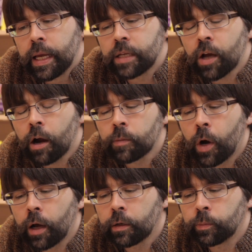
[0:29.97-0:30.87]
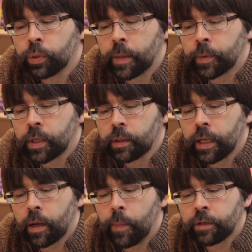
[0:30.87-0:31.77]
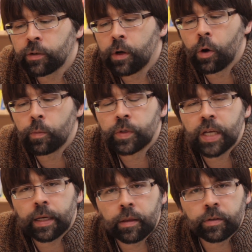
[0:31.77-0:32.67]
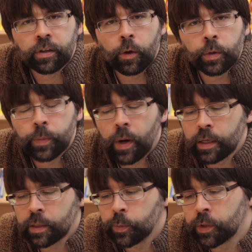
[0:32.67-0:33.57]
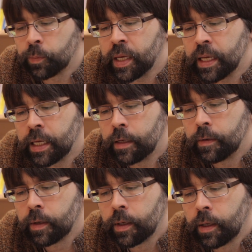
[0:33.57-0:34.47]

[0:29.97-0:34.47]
His heart monitor blipped like a metronome set to the slowest possible speed.